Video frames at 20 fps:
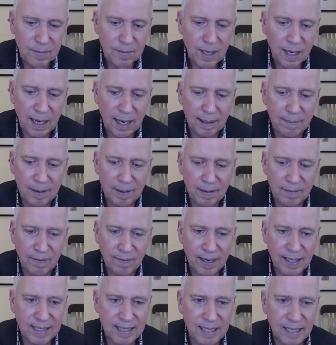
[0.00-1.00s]
I'm
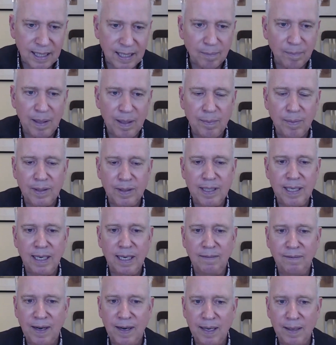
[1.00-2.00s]
advising that people take
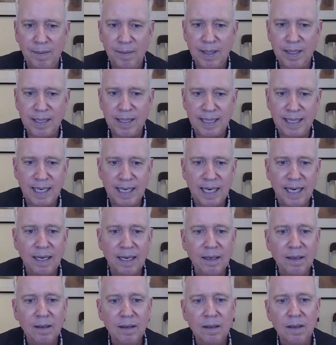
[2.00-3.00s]
vitamin D,
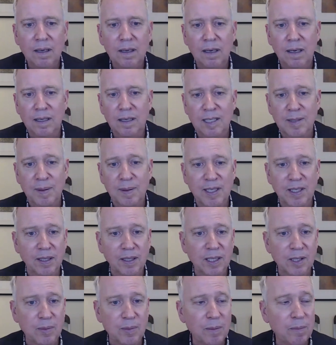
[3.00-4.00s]
especially
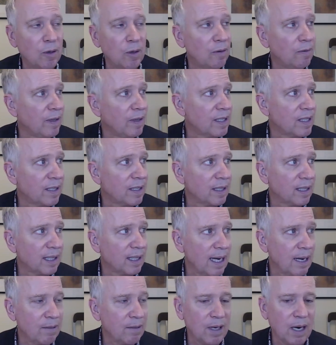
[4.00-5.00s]
as we move into the
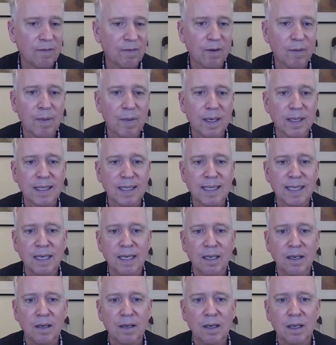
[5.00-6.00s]
cloud cover months
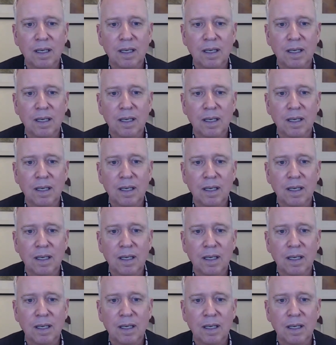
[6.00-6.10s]
here.